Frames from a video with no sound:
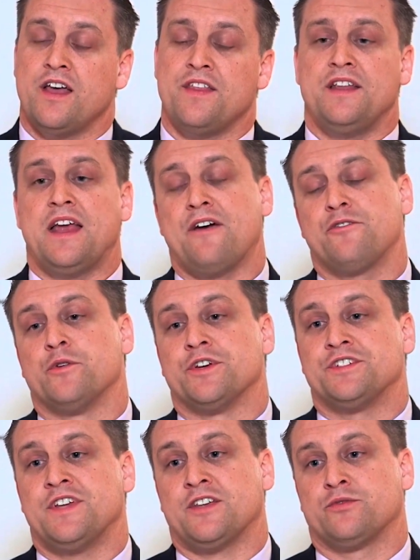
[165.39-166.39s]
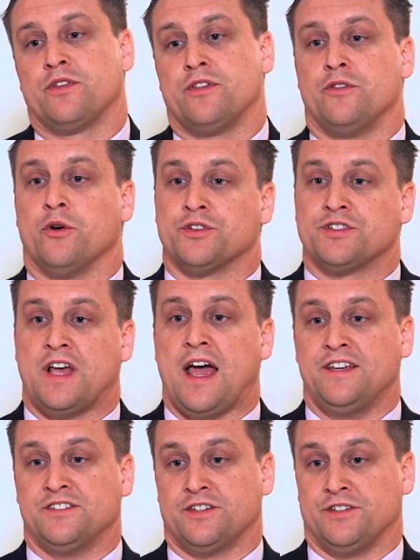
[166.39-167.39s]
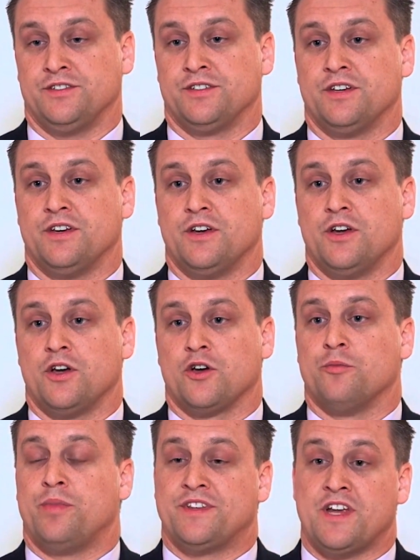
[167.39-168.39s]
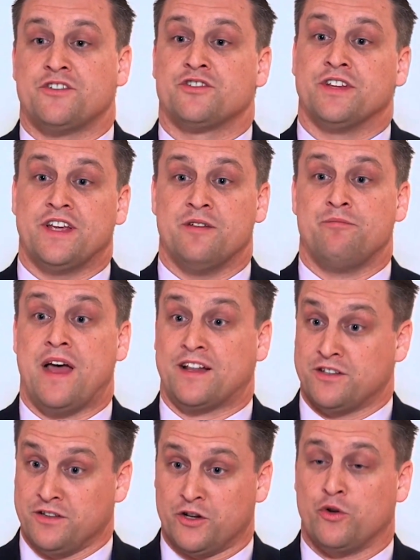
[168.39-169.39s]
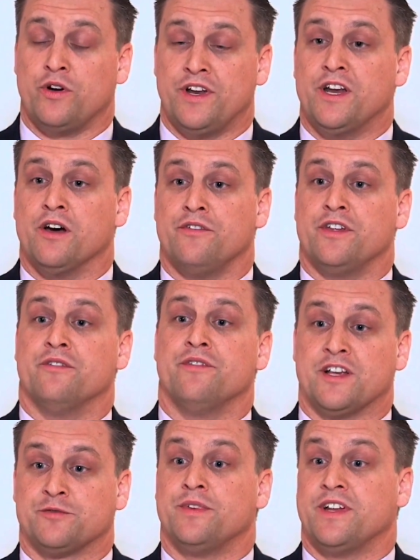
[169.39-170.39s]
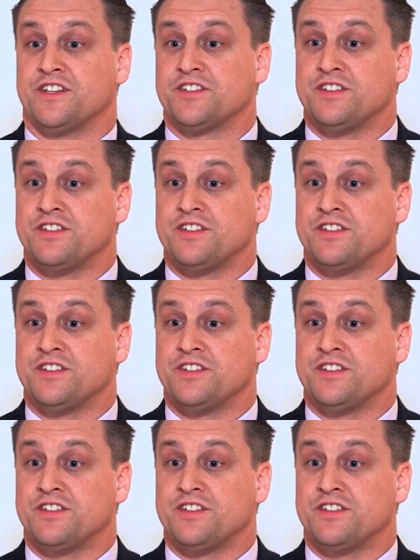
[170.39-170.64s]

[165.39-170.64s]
and then they have to assess whether those sizes could potentially impact the liquidity of the investment